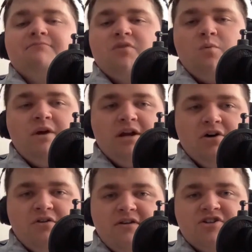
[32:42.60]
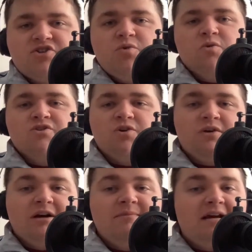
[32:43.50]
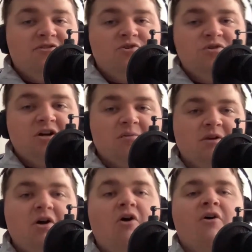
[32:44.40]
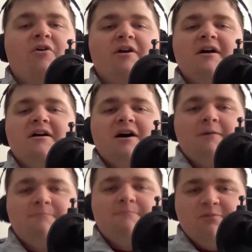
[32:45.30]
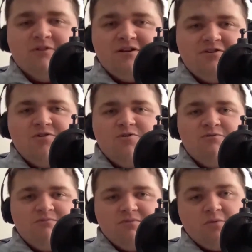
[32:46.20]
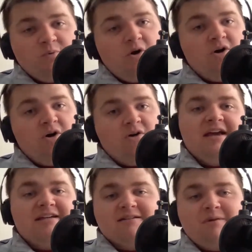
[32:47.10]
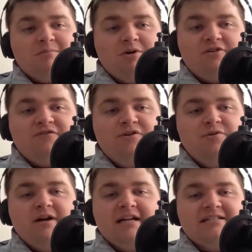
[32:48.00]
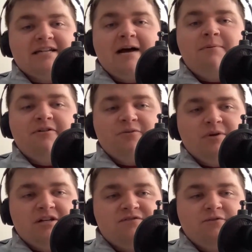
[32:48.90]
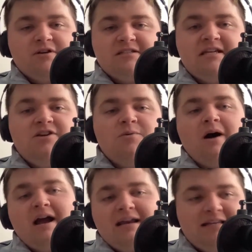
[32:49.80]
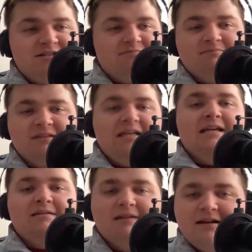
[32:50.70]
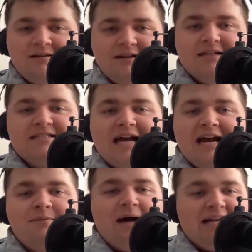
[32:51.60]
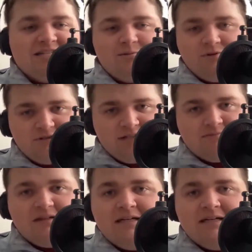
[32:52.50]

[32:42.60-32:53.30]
we know that these schools don't come down too terribly hard on people that do wrong things. I mean, Mark Few got a slap on the wrist for his DUI, and he's leading the Gonzaga basketball team.